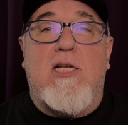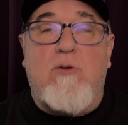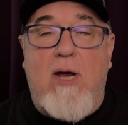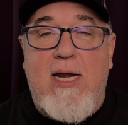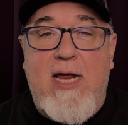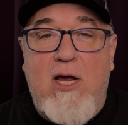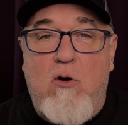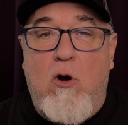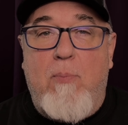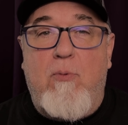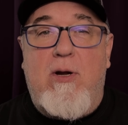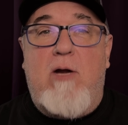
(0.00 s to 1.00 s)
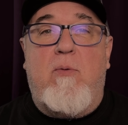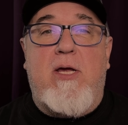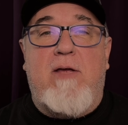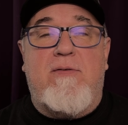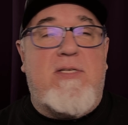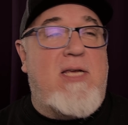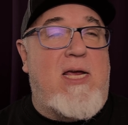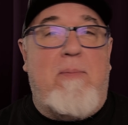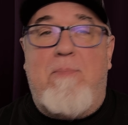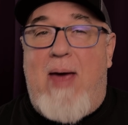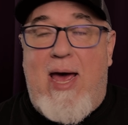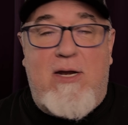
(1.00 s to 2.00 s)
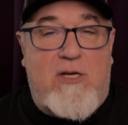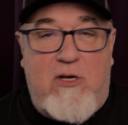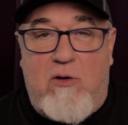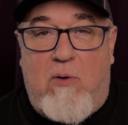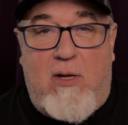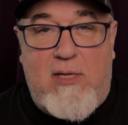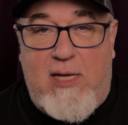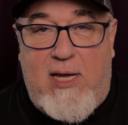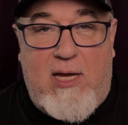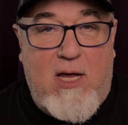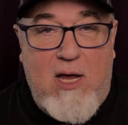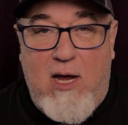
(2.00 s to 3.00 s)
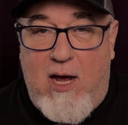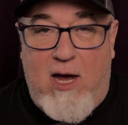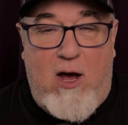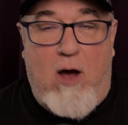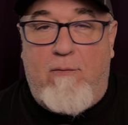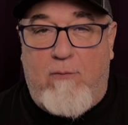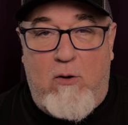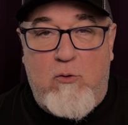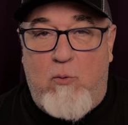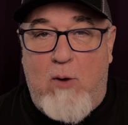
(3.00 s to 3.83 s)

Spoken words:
That's right, he incorporated what you've seen Matt do on the off-road